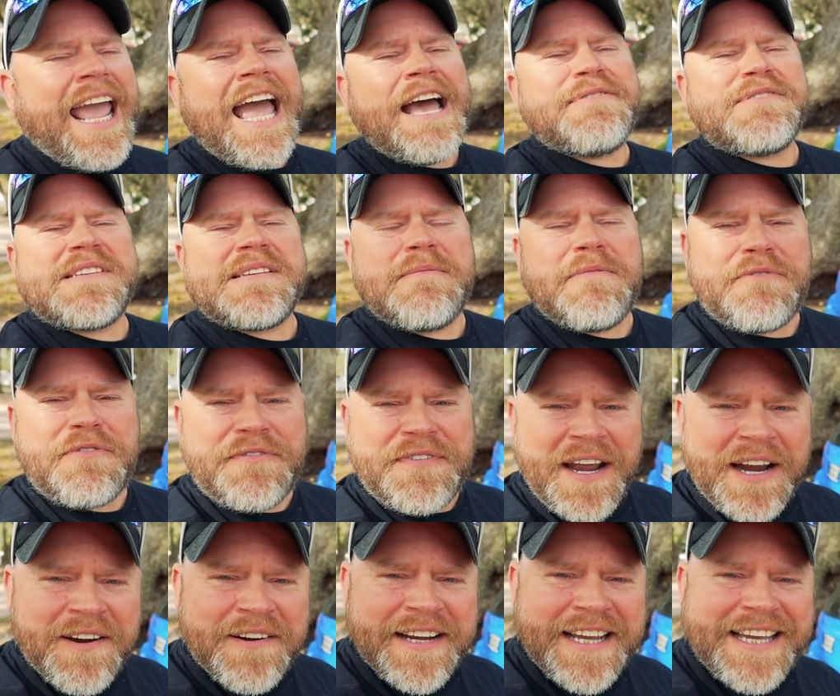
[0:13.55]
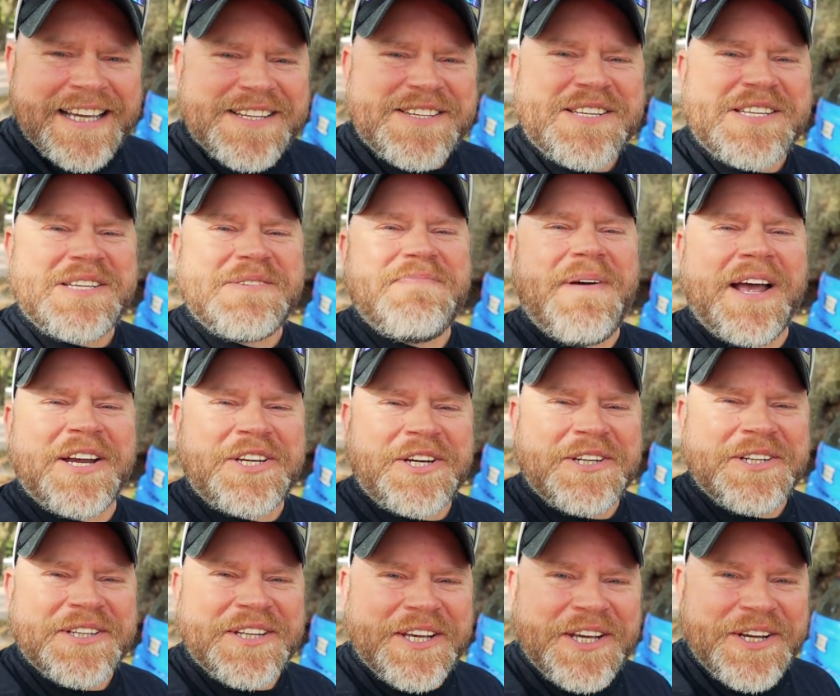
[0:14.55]
have some very
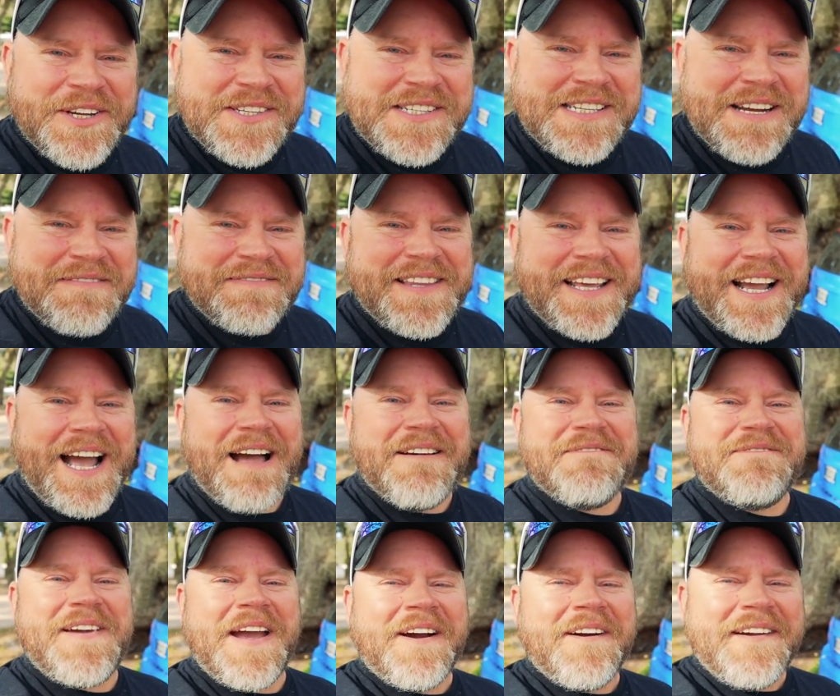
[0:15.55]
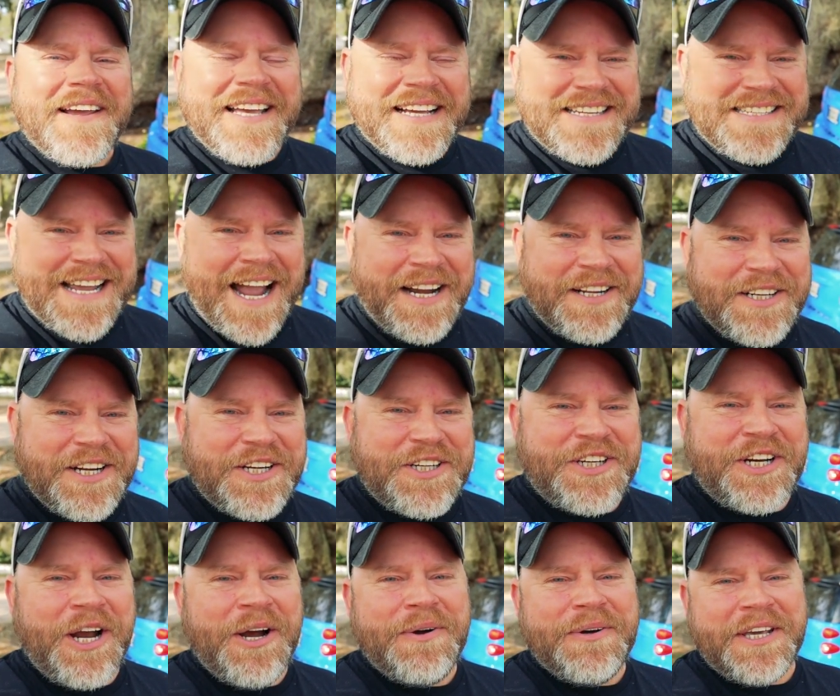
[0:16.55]
special news, something I'm very excited to
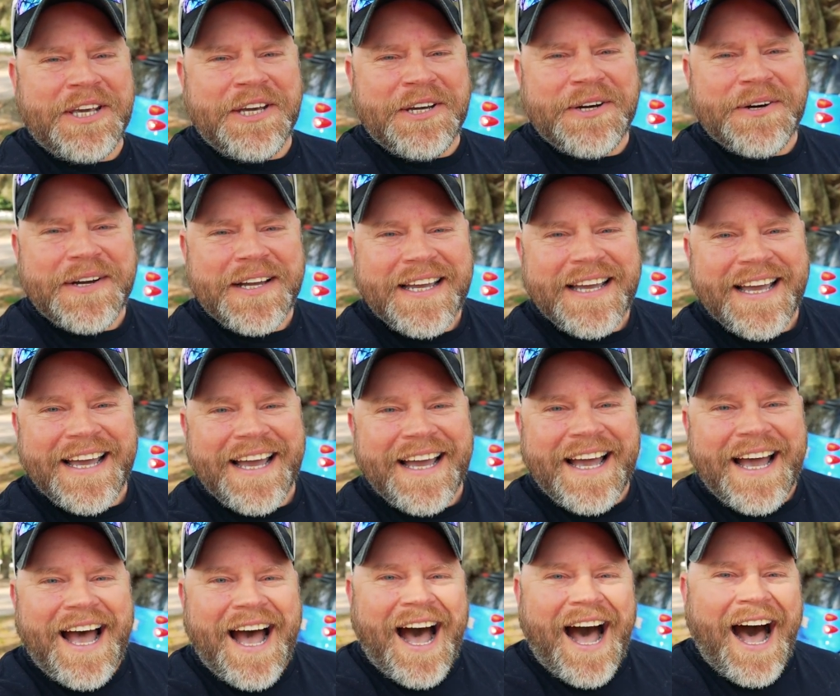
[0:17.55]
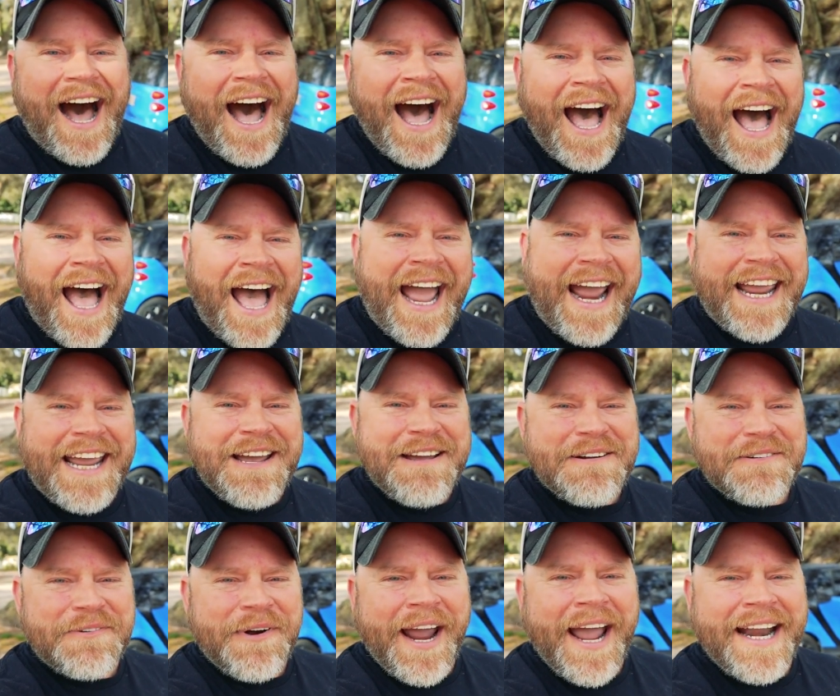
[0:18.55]
show you. I
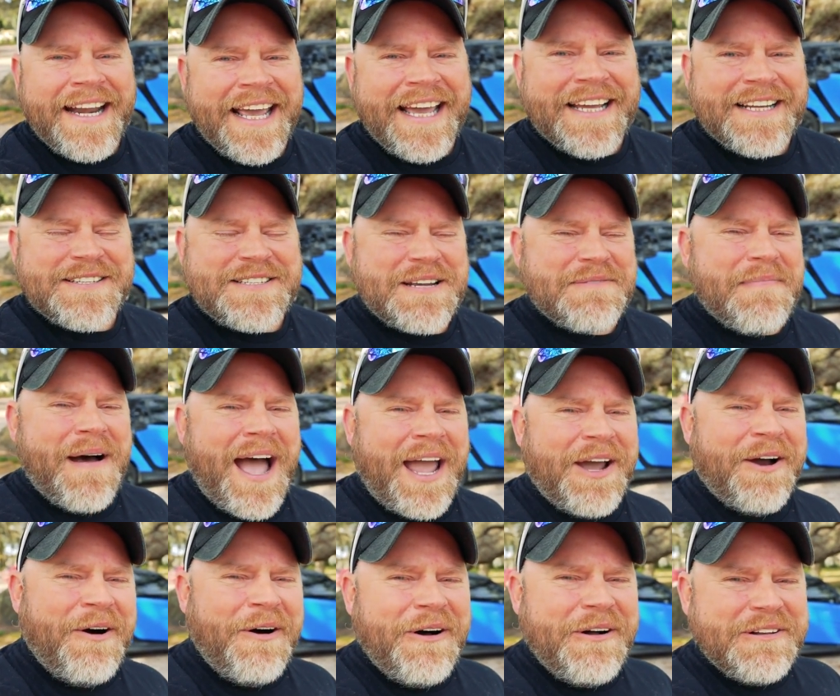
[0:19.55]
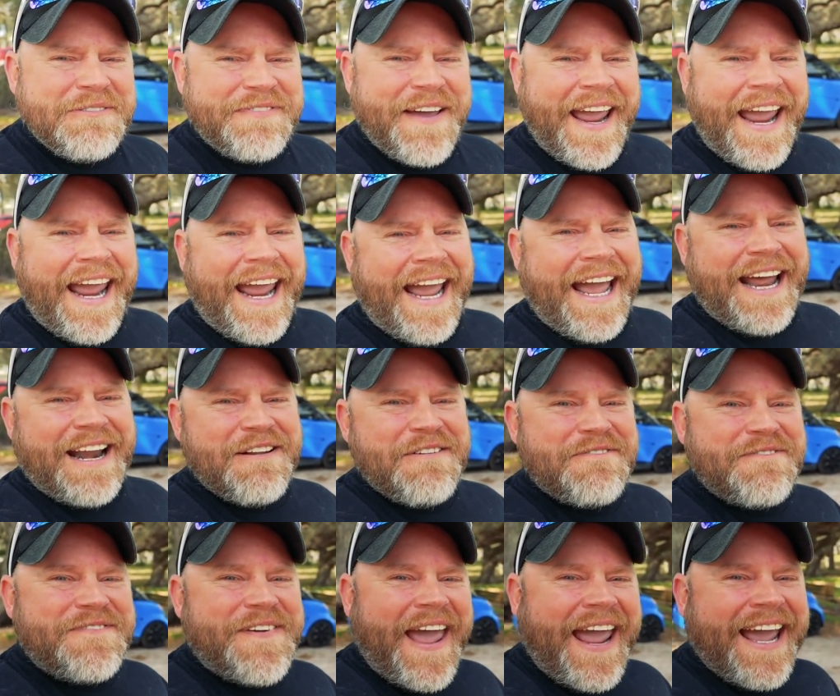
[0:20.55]
ran into my old
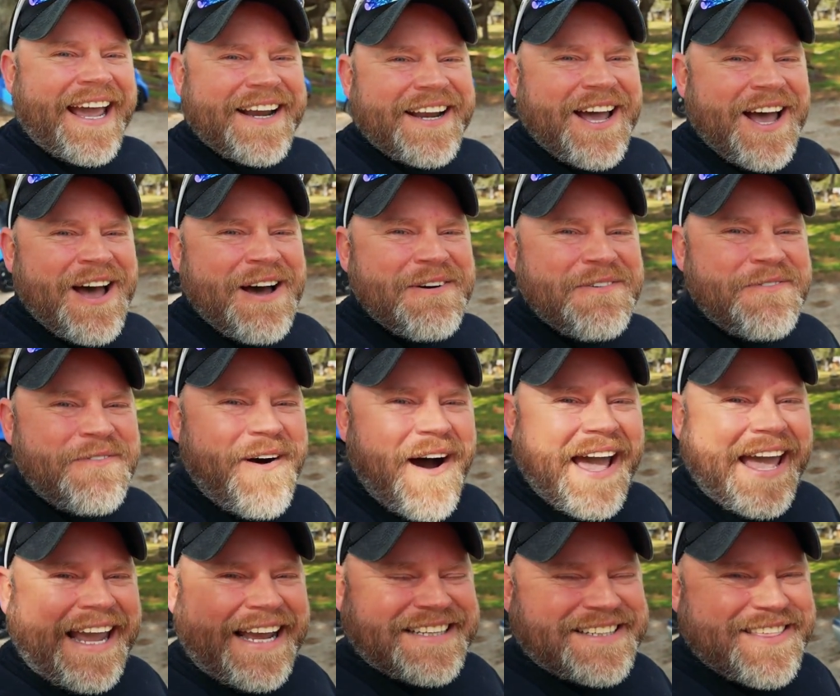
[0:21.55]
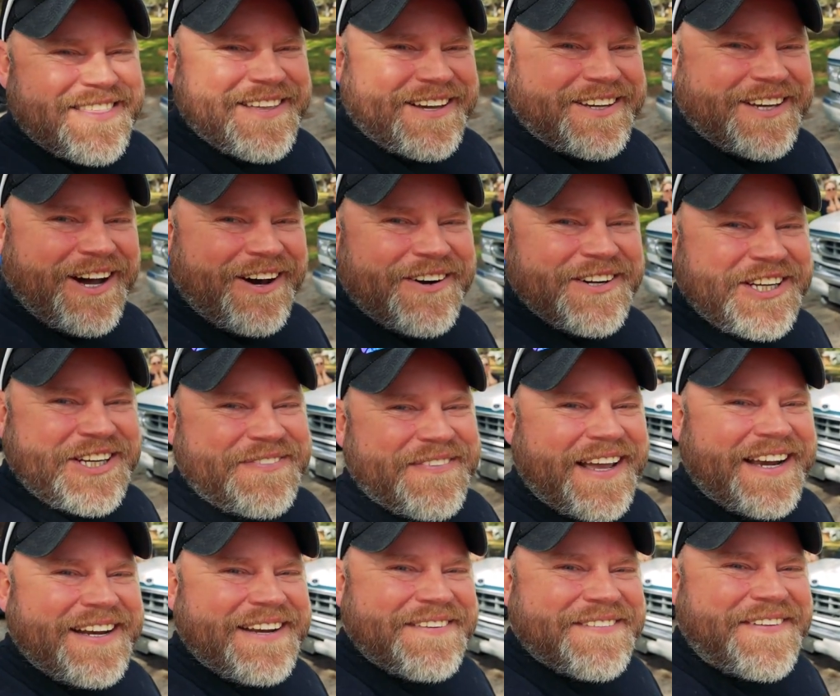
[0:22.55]
van, Vanna White, the
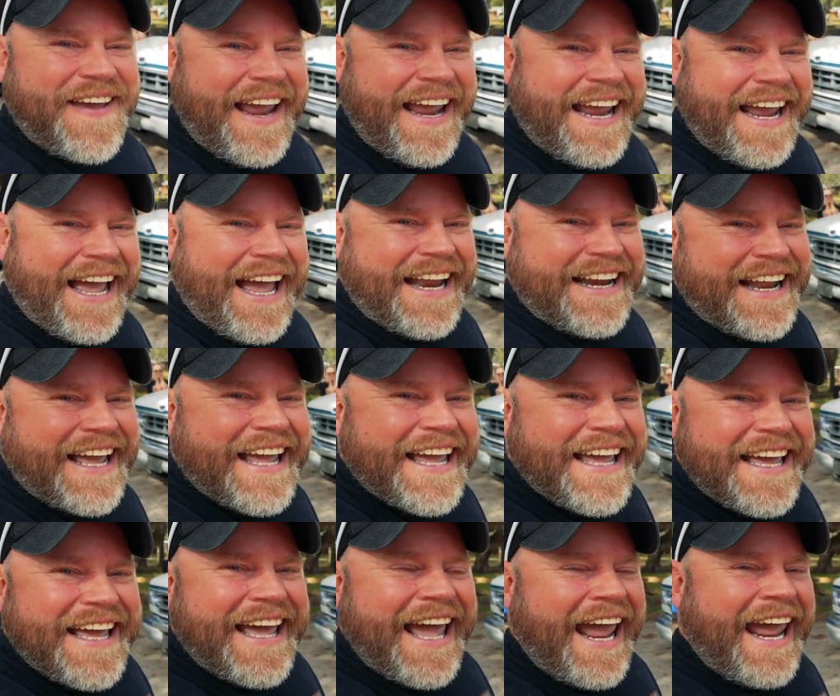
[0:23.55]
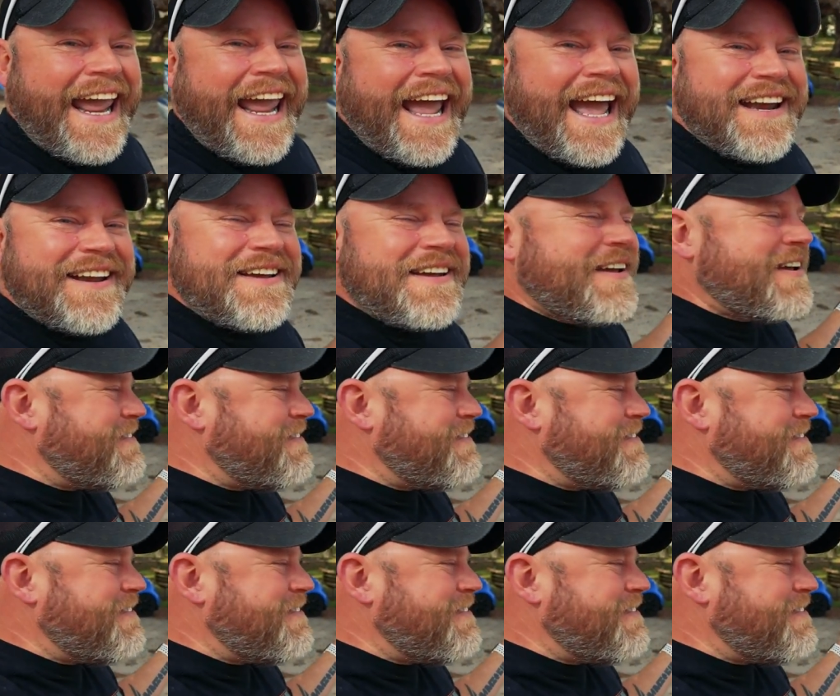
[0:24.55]
coachman van, and